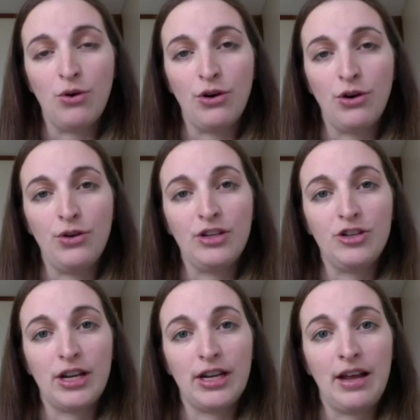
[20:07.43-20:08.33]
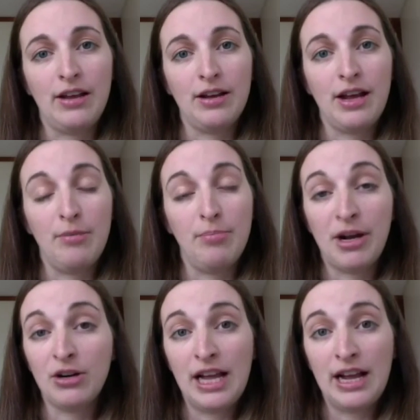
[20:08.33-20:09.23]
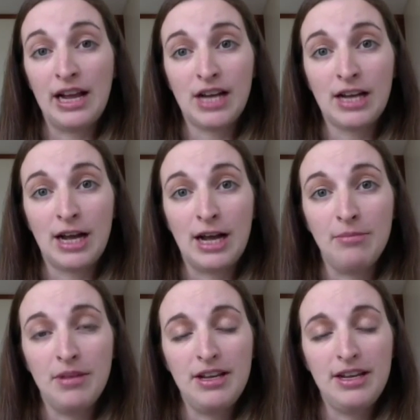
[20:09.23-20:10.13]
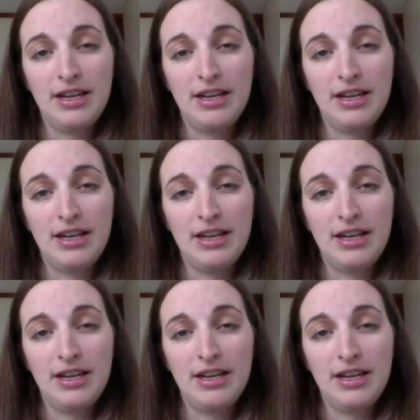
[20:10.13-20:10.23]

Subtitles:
or you can check out bettercloud.com